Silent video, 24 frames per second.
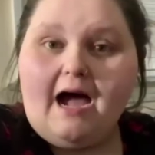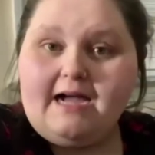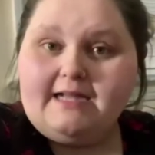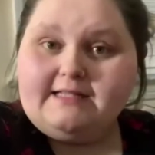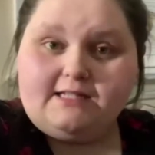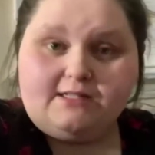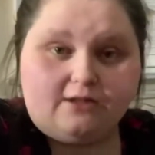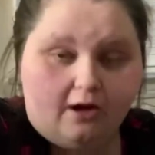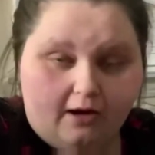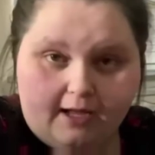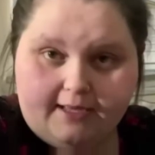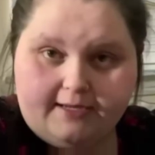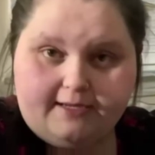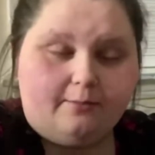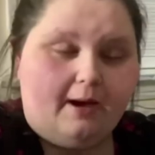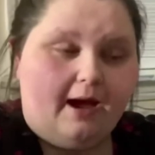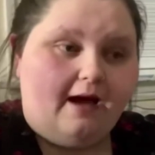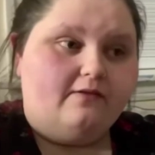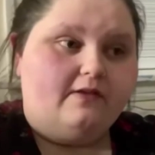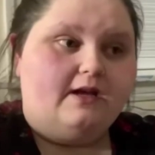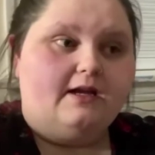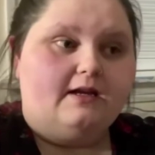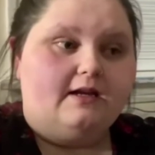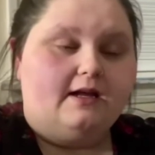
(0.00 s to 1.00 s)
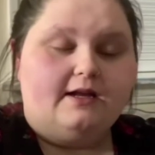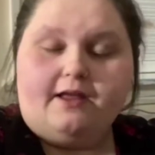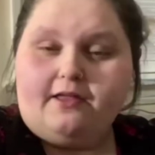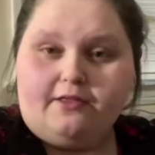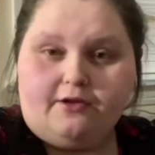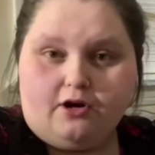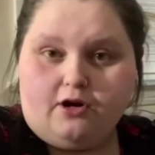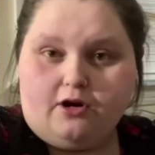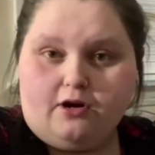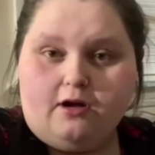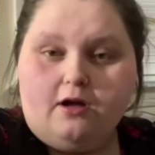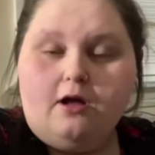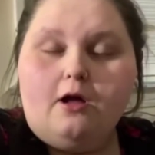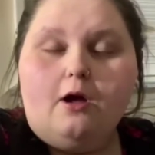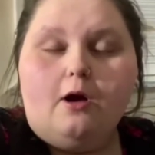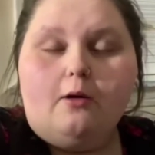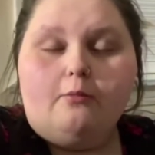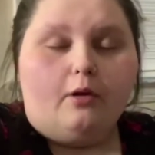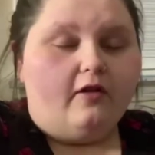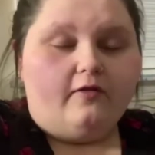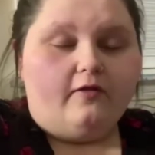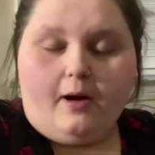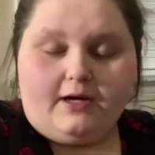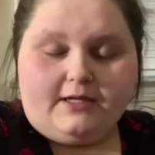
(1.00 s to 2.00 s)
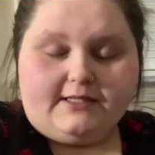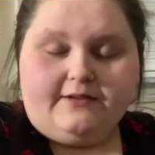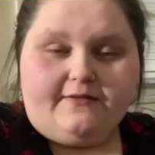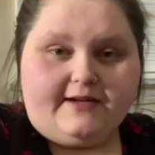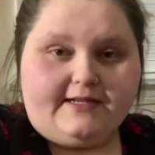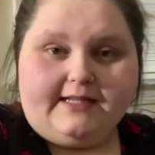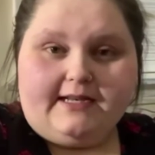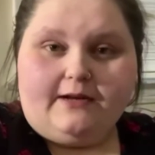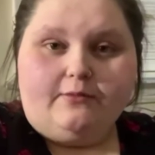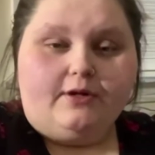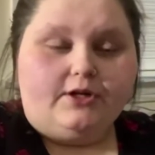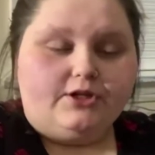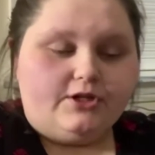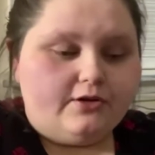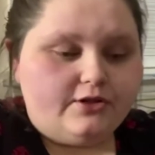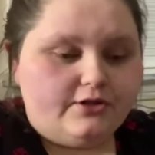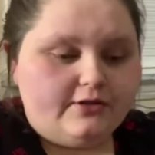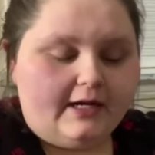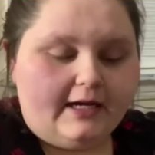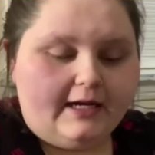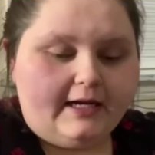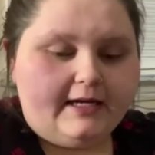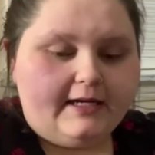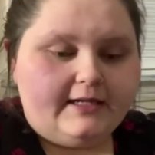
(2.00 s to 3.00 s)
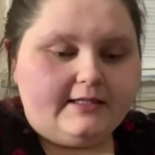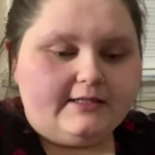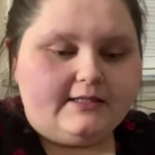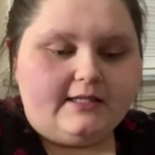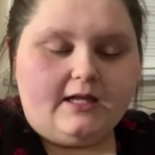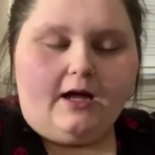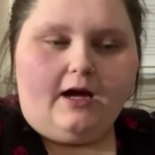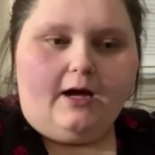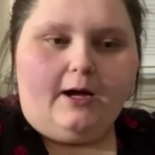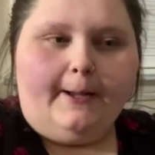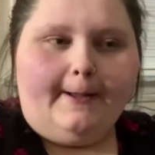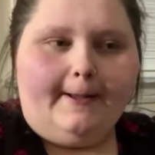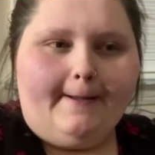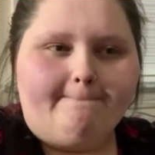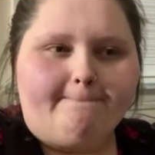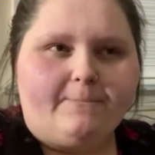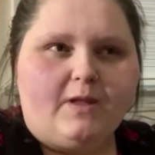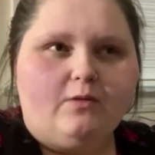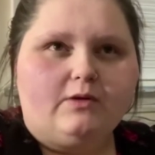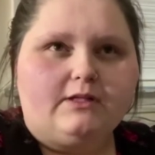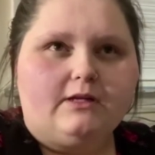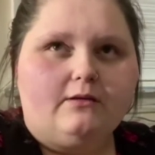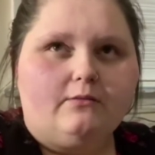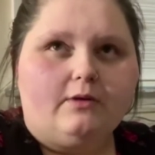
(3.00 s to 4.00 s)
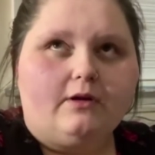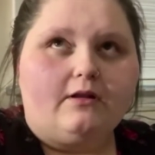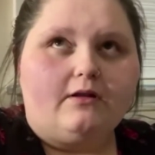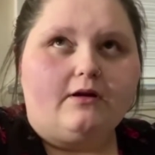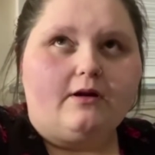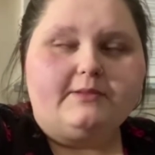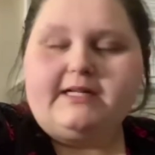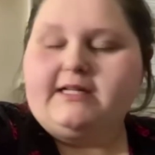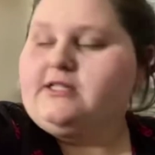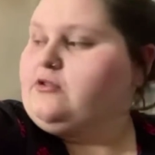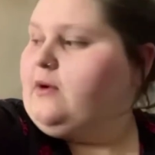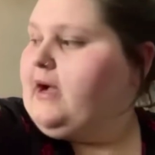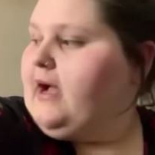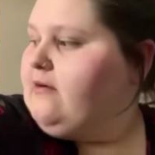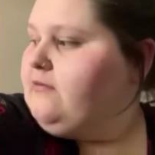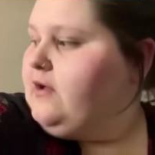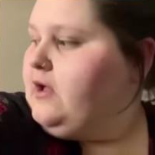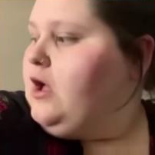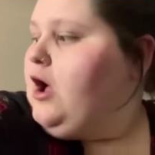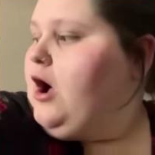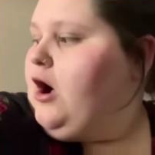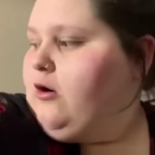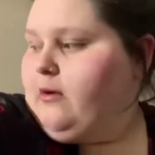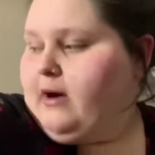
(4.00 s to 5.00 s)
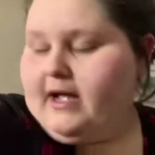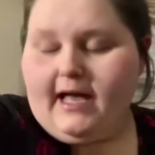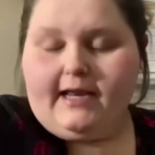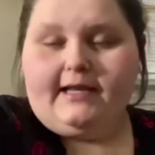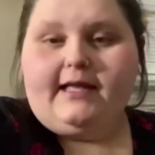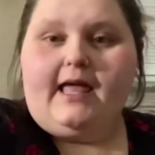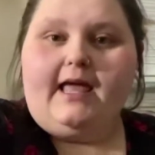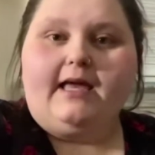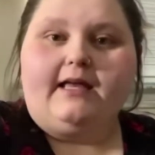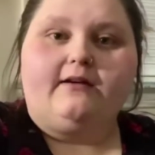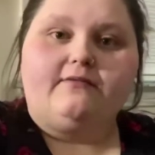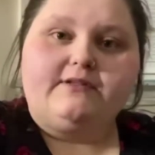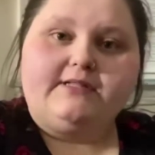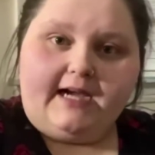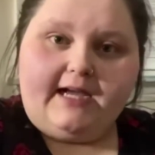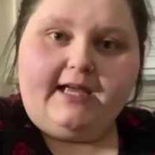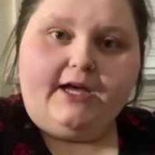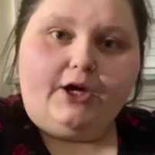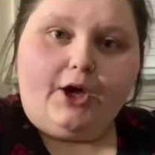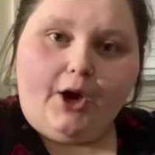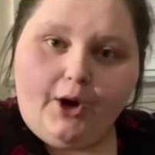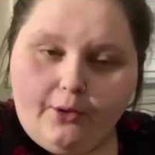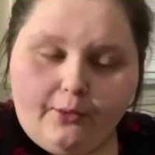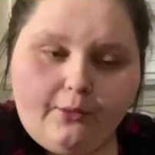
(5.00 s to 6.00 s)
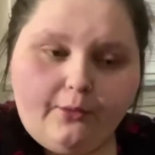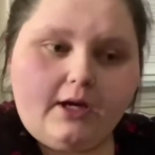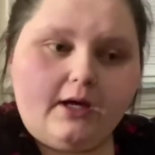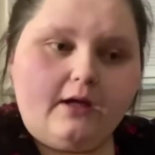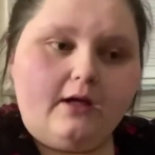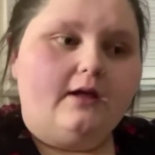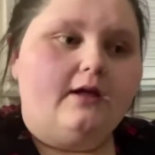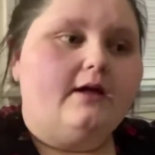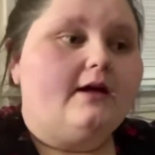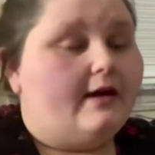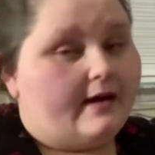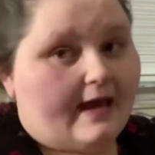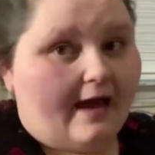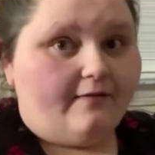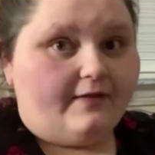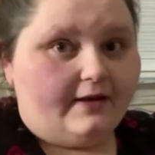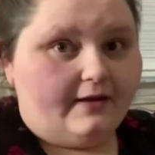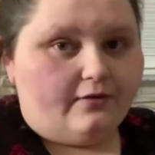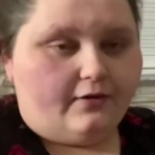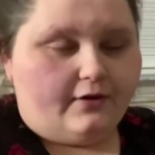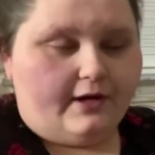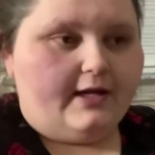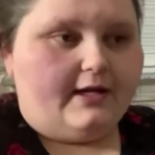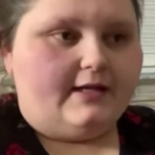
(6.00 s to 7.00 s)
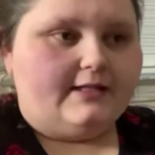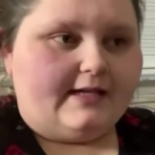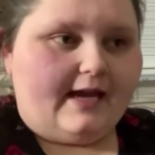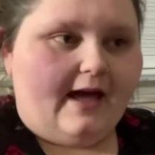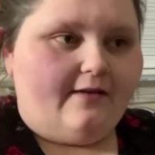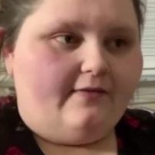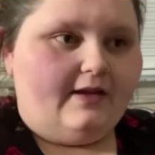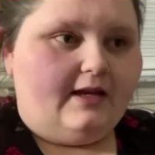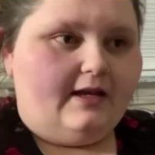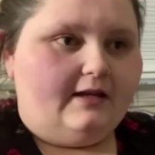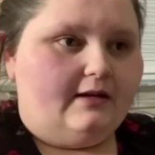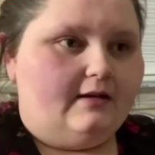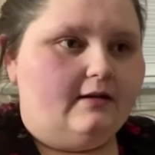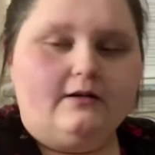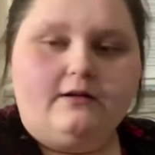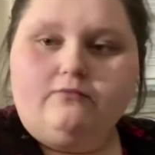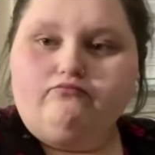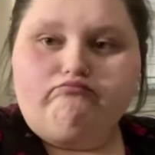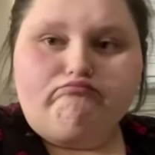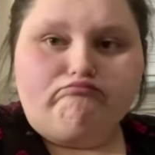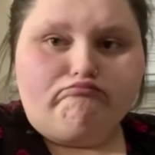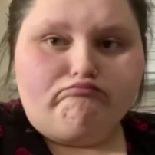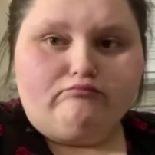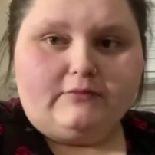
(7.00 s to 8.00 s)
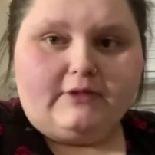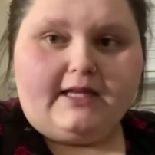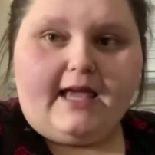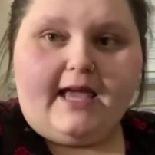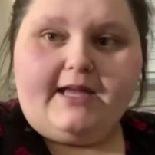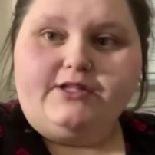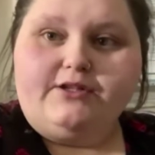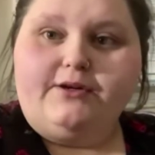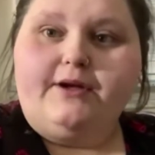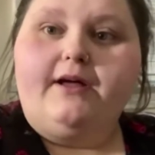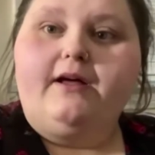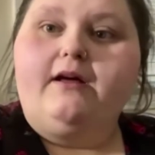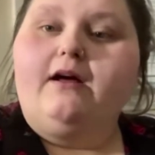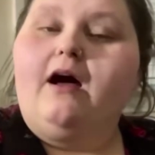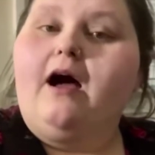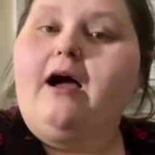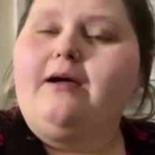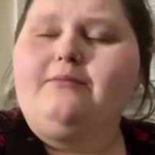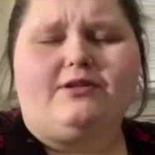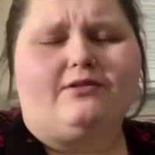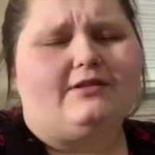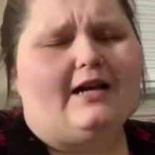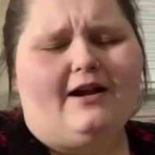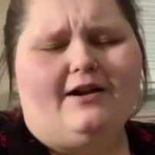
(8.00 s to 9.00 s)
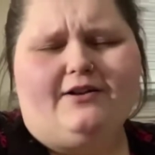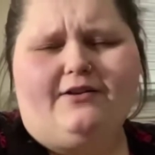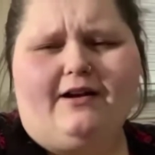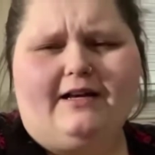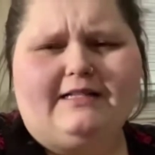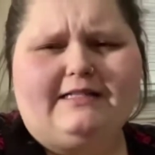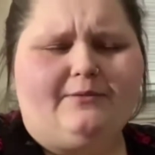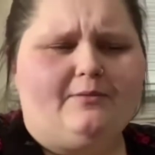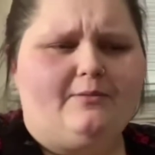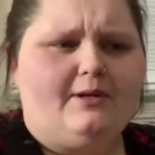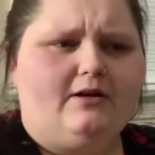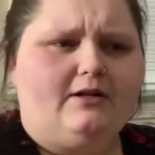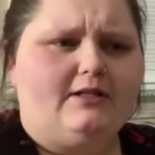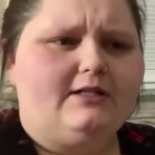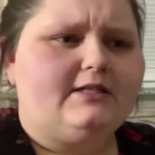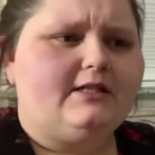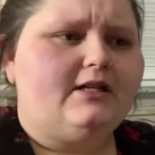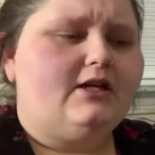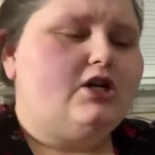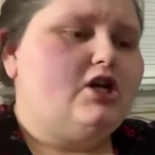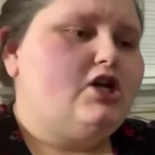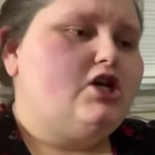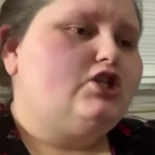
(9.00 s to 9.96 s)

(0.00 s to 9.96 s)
I did not end up having another bowl of pasta. If I did, I would have showed you guys. Um, what, what other updates do I have? Oh, I had a can of Diet Coke, caffeine free, because caffeine can't do it. I'm so tired, you guys. I'm gonna be honest.